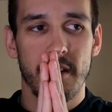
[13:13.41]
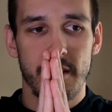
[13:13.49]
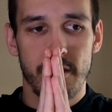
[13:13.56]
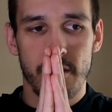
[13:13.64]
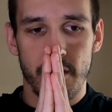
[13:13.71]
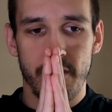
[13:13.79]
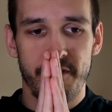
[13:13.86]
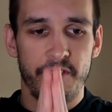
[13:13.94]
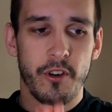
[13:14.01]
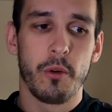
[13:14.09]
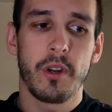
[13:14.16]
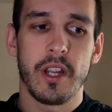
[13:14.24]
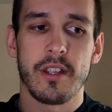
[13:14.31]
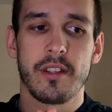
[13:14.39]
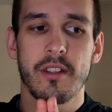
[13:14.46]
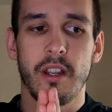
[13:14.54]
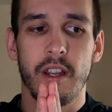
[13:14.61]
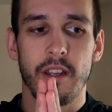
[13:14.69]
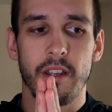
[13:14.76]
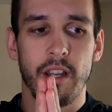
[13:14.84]
sort of focused
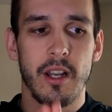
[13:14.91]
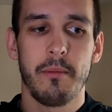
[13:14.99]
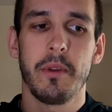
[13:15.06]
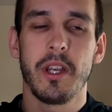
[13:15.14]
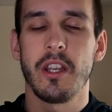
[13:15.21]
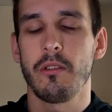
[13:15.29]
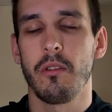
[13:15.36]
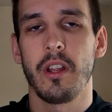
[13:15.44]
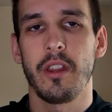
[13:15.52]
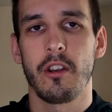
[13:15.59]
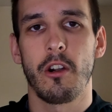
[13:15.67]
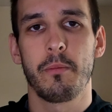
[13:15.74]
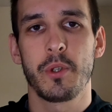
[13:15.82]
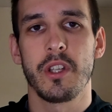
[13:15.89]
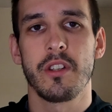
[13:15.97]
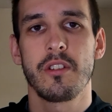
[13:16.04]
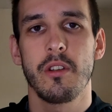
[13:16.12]
and eliminate all other options,